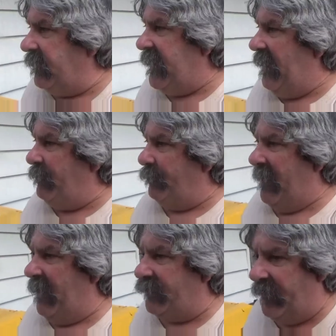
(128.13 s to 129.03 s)
the comment
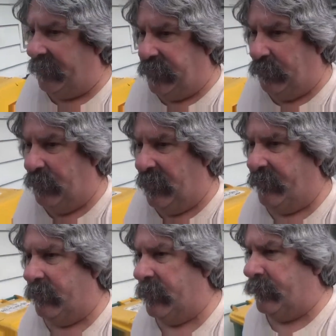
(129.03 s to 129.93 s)
box how your
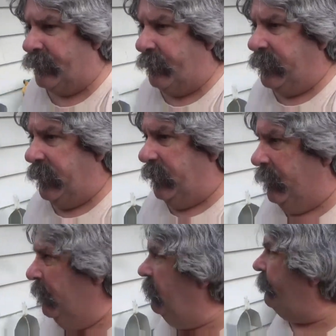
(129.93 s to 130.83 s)
weather is for
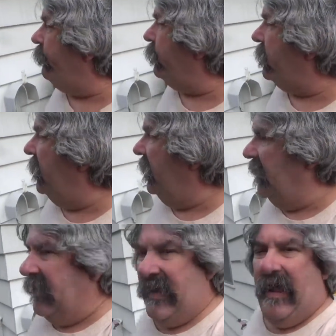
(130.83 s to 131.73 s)
you
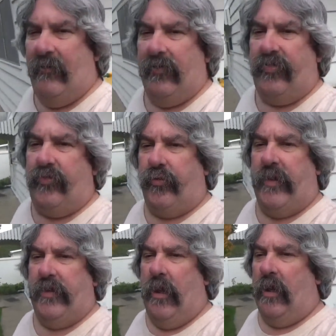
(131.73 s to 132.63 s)
and how it's
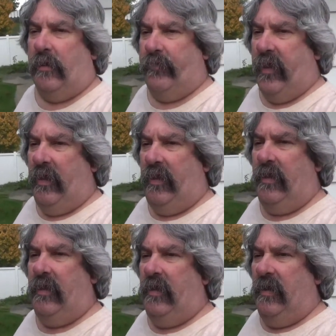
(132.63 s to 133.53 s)
treating all of you.
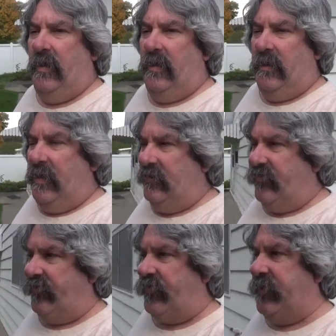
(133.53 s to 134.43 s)
Uh,
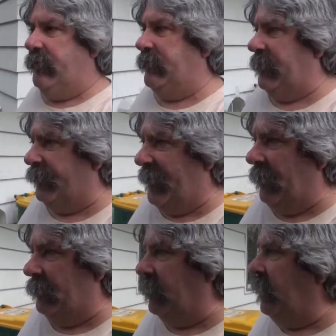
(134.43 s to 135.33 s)
just curious
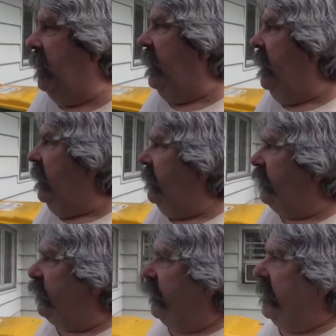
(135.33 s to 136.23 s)
how
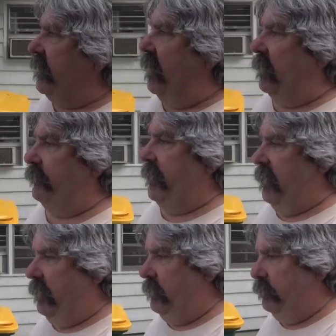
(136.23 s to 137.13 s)
it's treating all of you
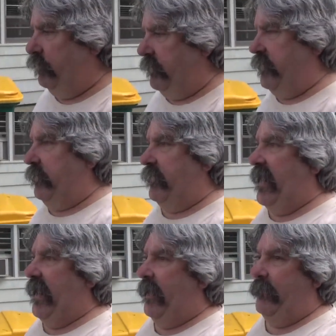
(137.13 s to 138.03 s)
where you're
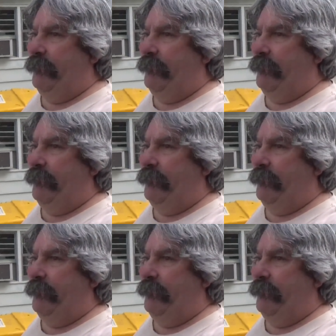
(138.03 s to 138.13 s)
at.